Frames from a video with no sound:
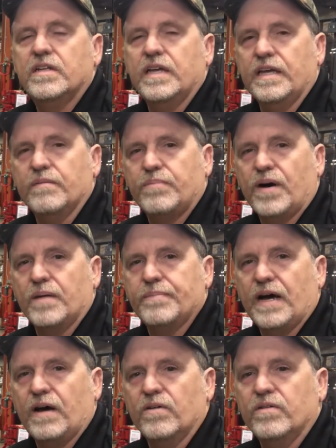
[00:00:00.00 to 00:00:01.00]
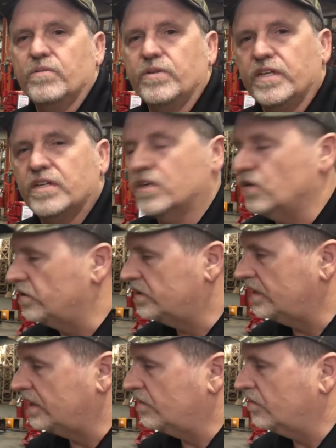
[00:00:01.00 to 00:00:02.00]
and pop out when you go to
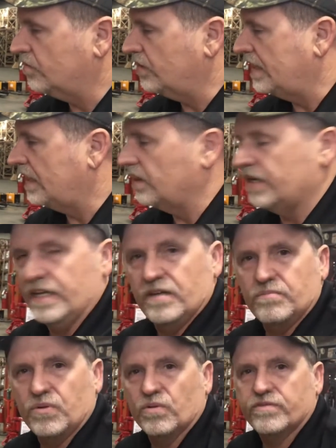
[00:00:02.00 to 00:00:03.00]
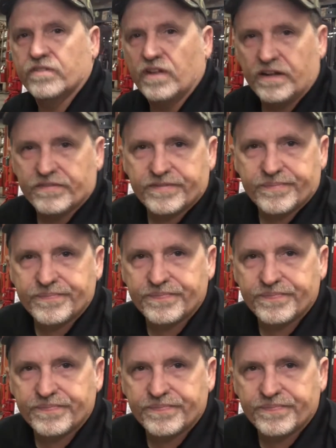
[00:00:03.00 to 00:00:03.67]
take the 3 Allen head bolts off.